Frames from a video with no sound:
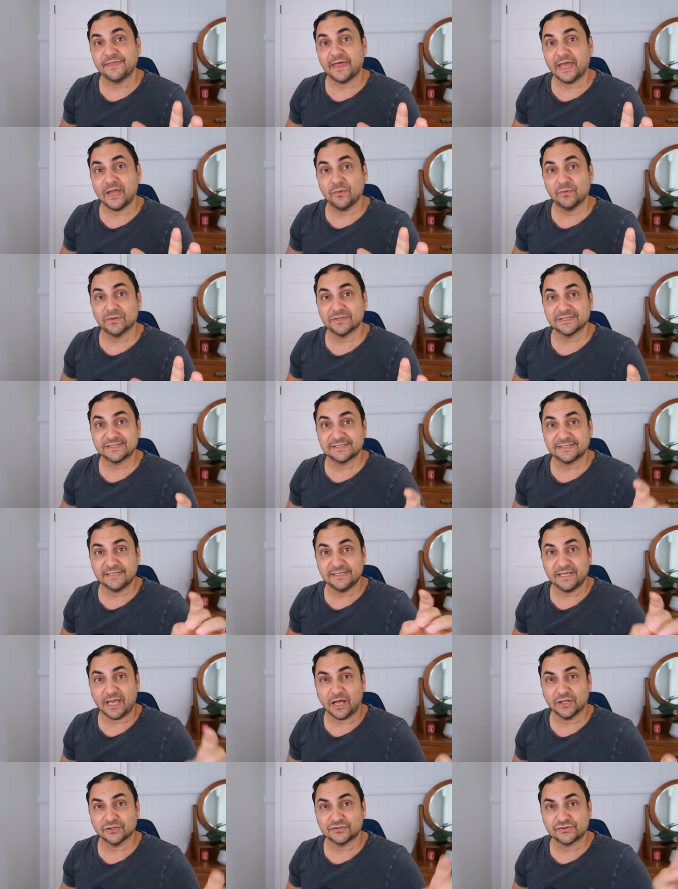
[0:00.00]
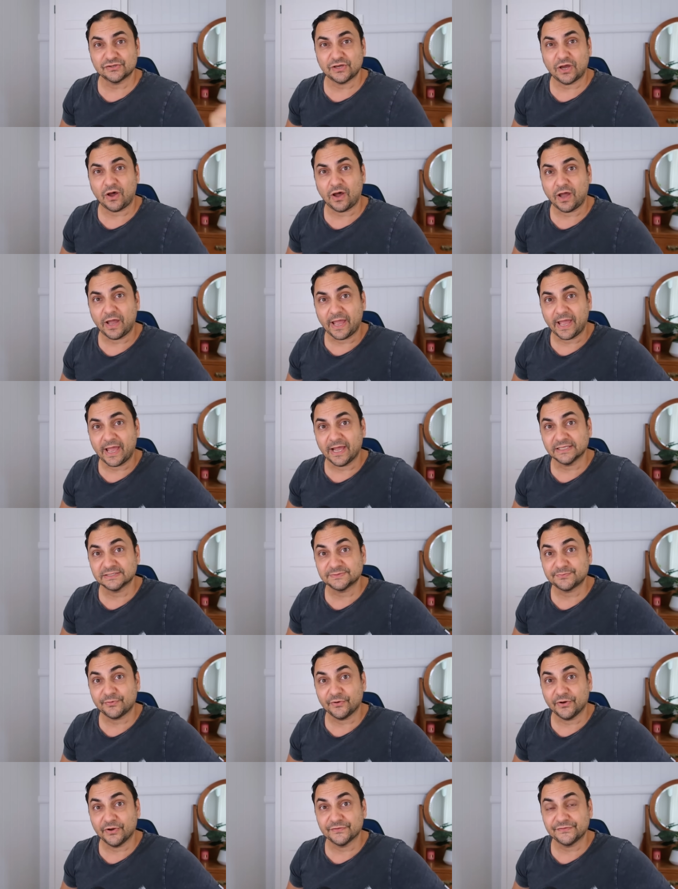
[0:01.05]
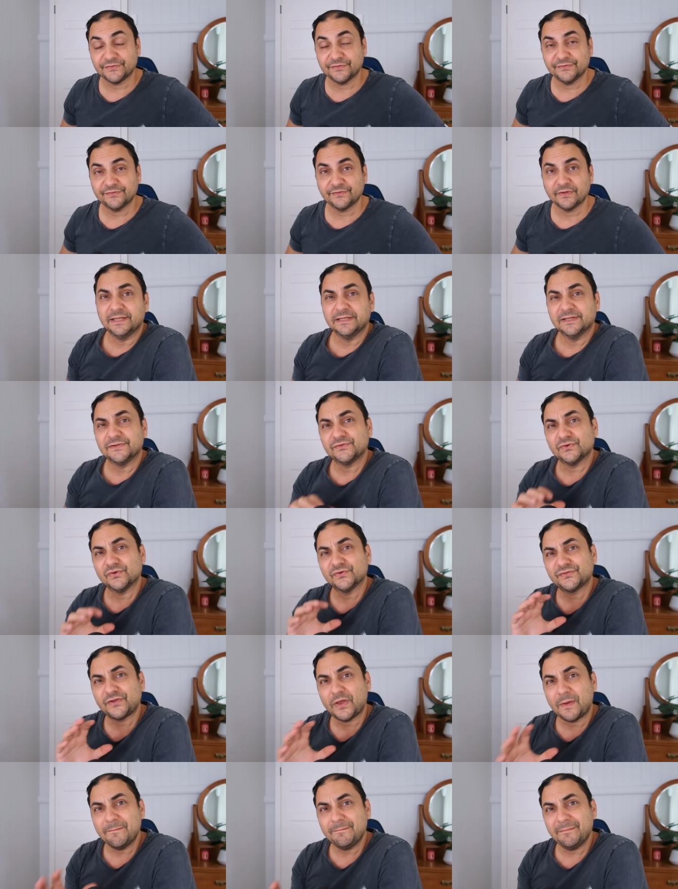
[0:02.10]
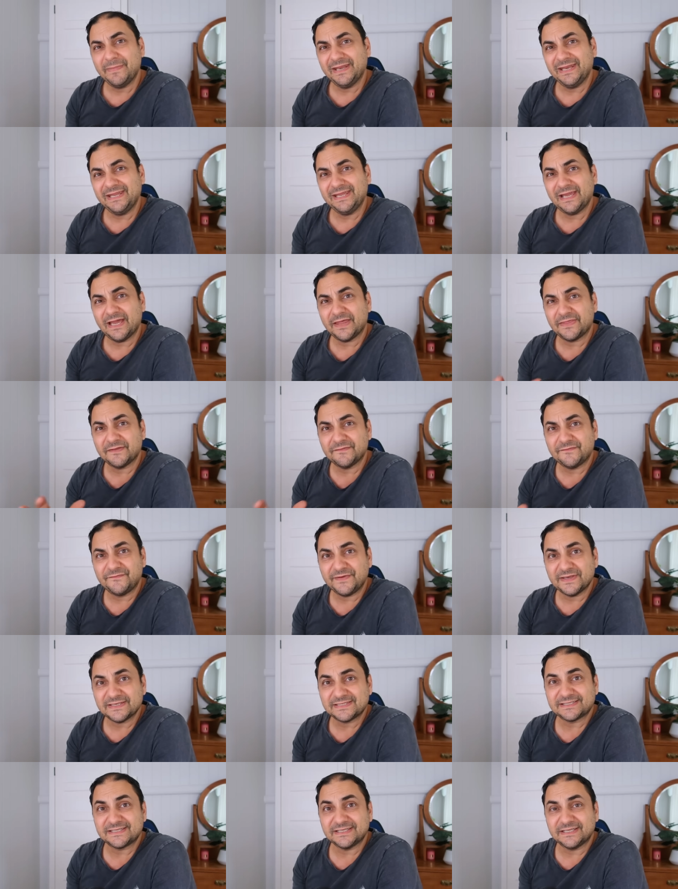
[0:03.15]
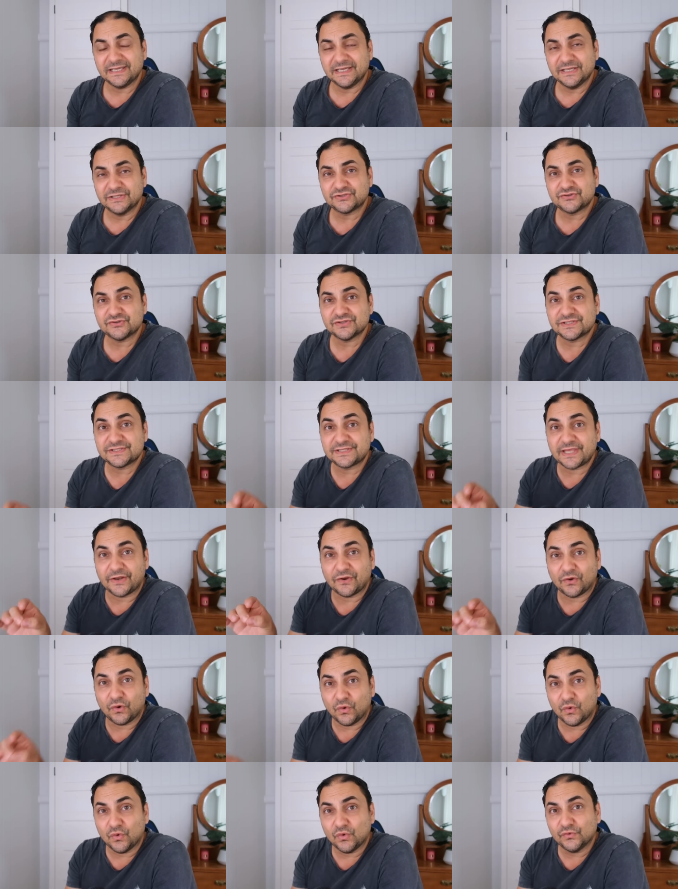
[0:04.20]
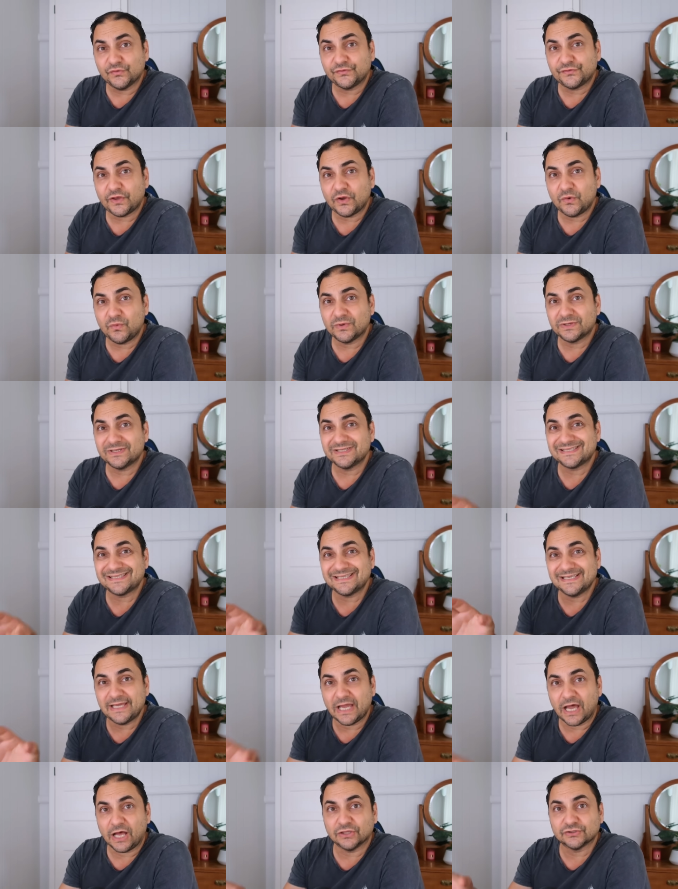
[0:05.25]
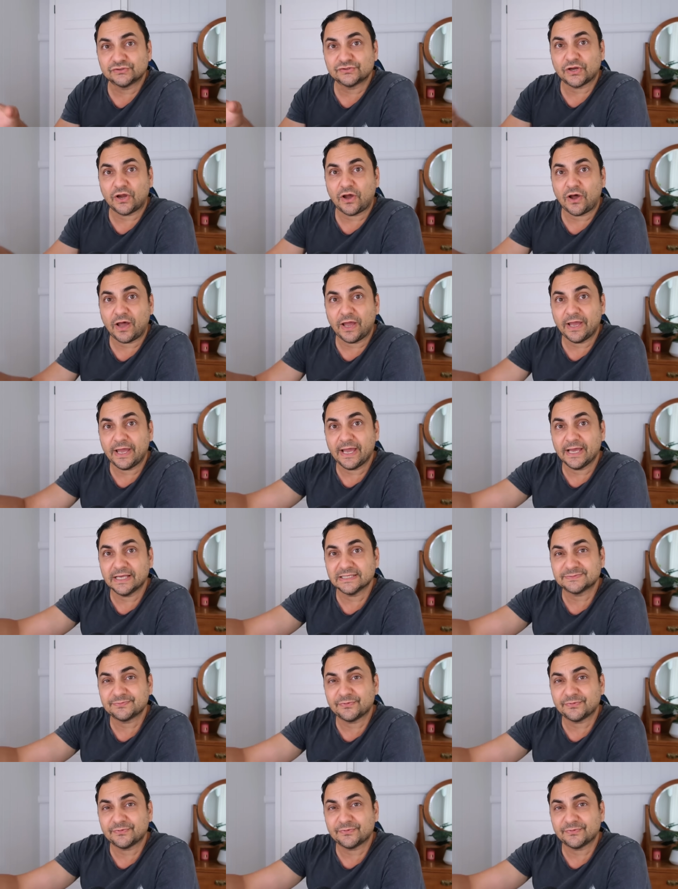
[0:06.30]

they want to see ultra high house prices. And there's also many other vested interests that also want to see ultra high house